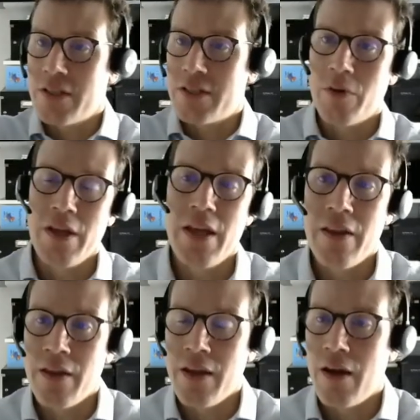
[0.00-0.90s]
And this one
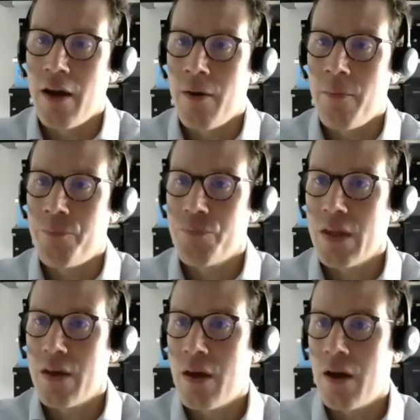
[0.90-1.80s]
here, the um,
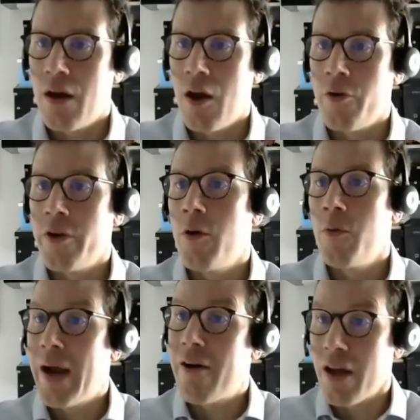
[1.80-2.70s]
uh, Audio
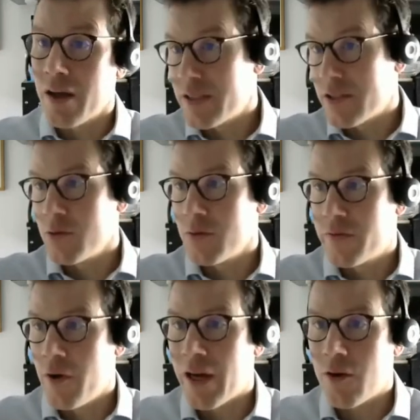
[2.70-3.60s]
Paradise, it's called
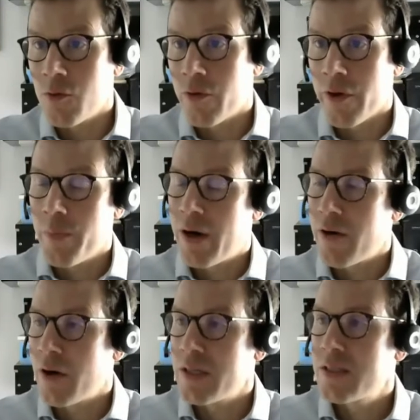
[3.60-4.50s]
Phonak Audio
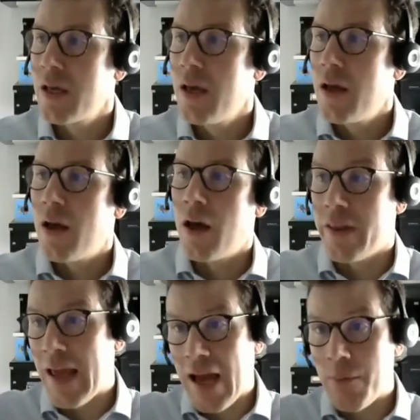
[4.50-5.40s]
Paradise, and
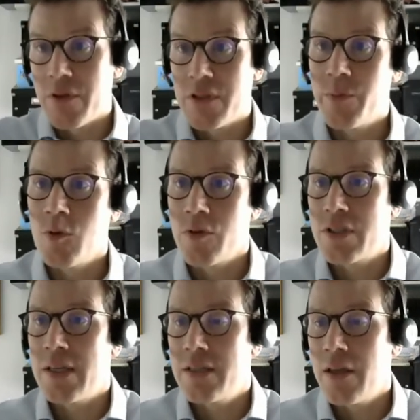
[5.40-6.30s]
the app that
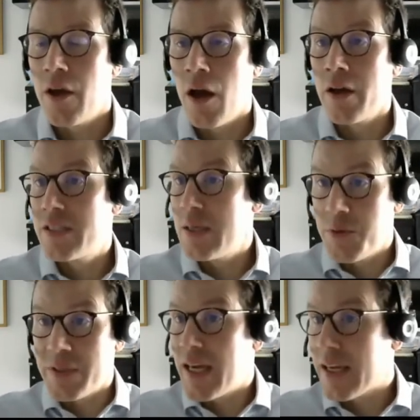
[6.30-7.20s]
supports it. Uh, seems
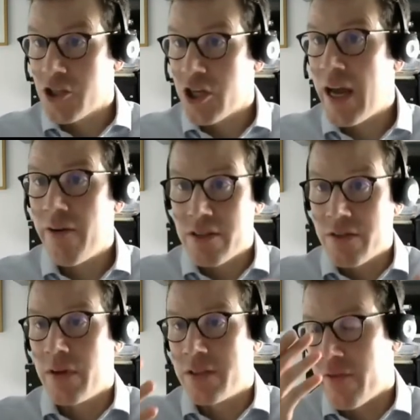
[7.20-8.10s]
to be taking share. It's
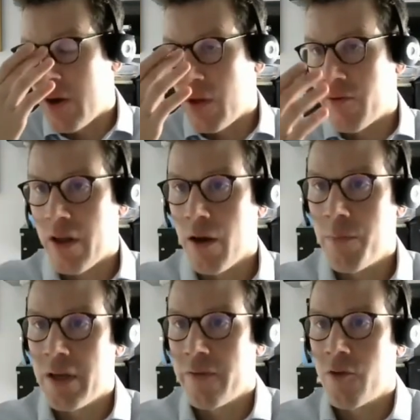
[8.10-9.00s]
a, it's a very well known
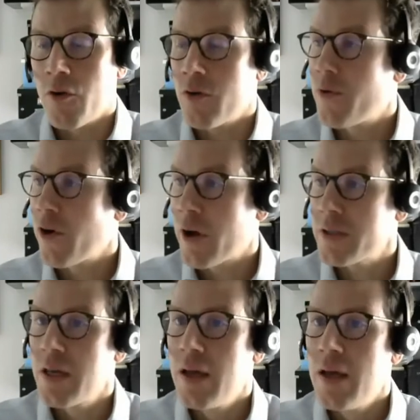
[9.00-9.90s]
company. They've got good
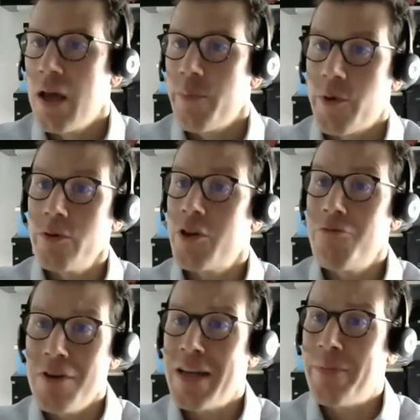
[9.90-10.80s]
products. But also,
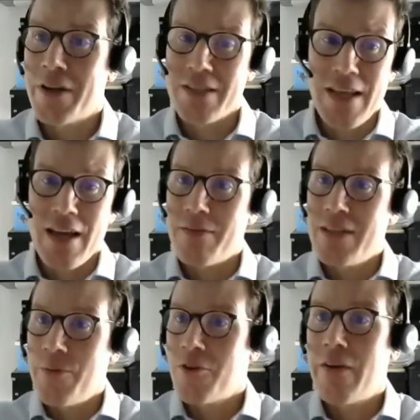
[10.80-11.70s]
really, because that
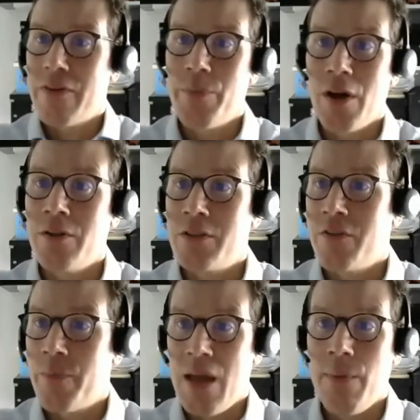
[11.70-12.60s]
demographic bulge of
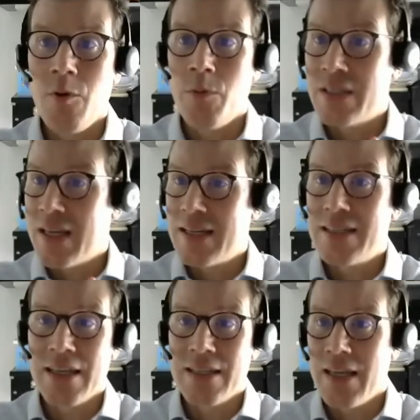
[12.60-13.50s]
the baby boomers
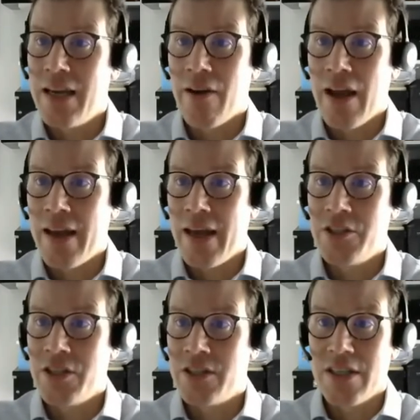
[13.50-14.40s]
getting into hearing aid
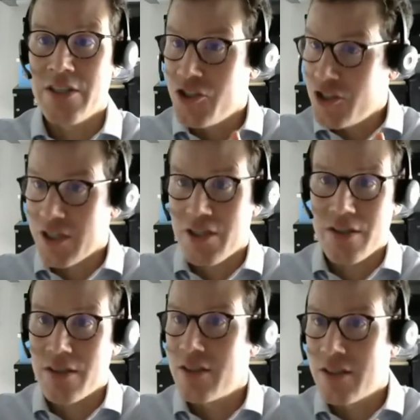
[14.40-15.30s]
ages is
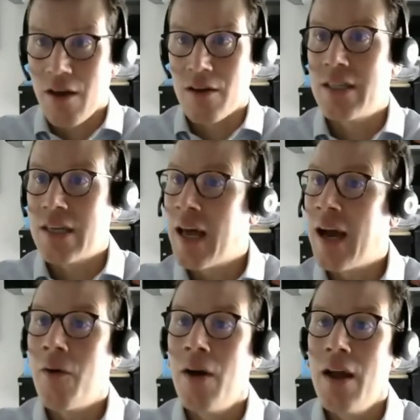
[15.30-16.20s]
just starting
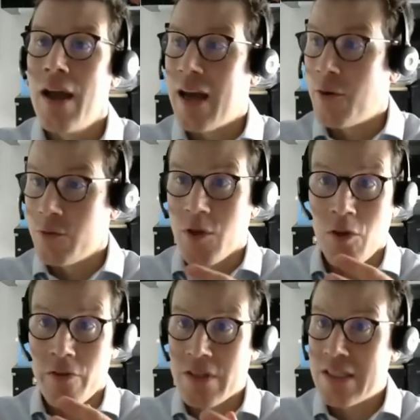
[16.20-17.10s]
now. And also, a
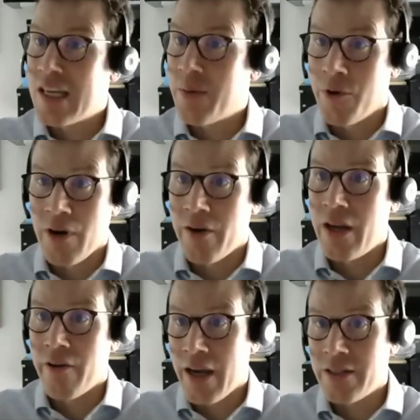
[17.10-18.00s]
lot of the stigma around
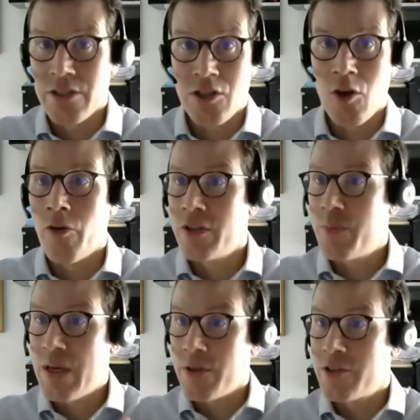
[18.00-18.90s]
hearing aids is gone as
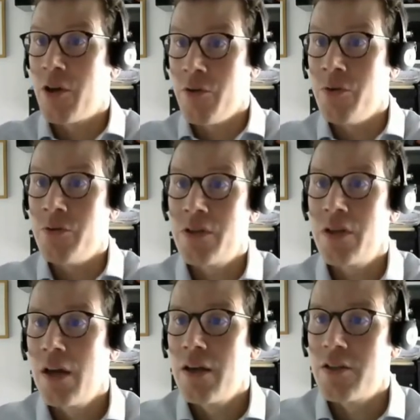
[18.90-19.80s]
people are so used
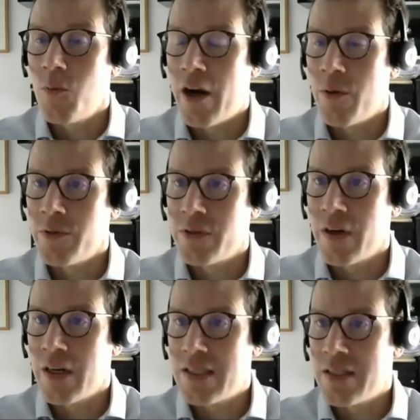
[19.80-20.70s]
to wearable
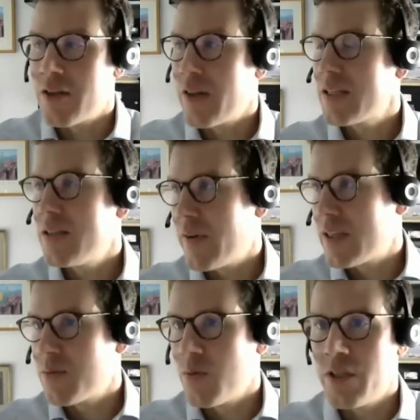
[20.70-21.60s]
devices. So that's an
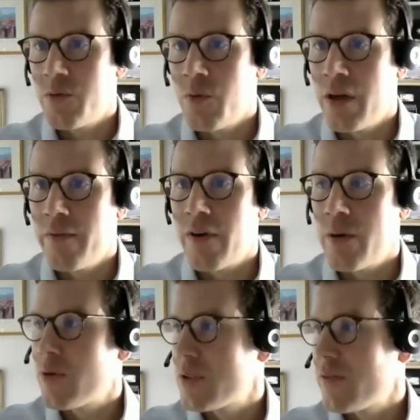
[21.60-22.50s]
investment which we're
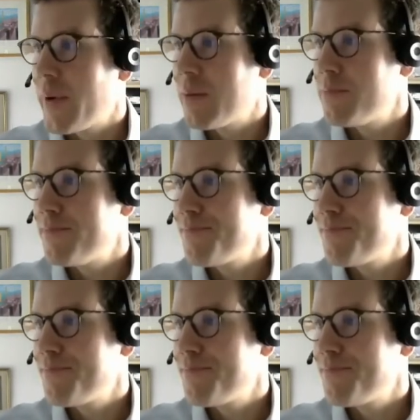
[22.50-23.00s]
very positive about.